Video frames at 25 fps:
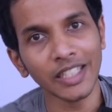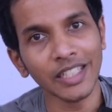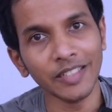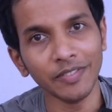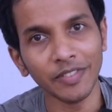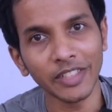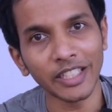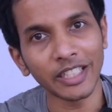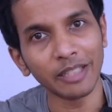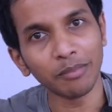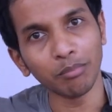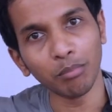
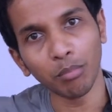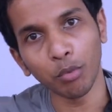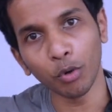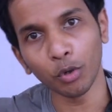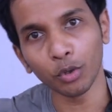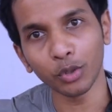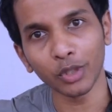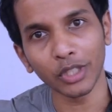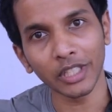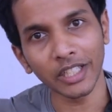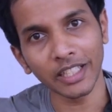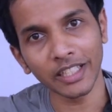we keep
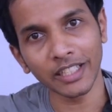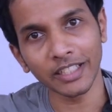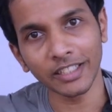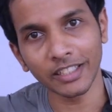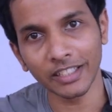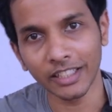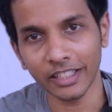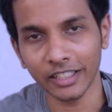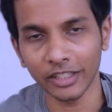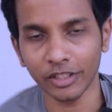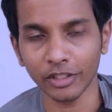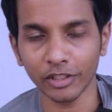both the
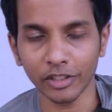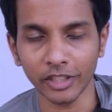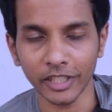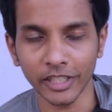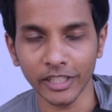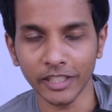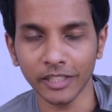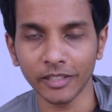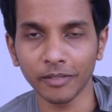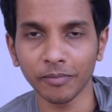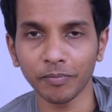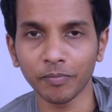legs
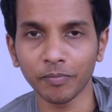straight.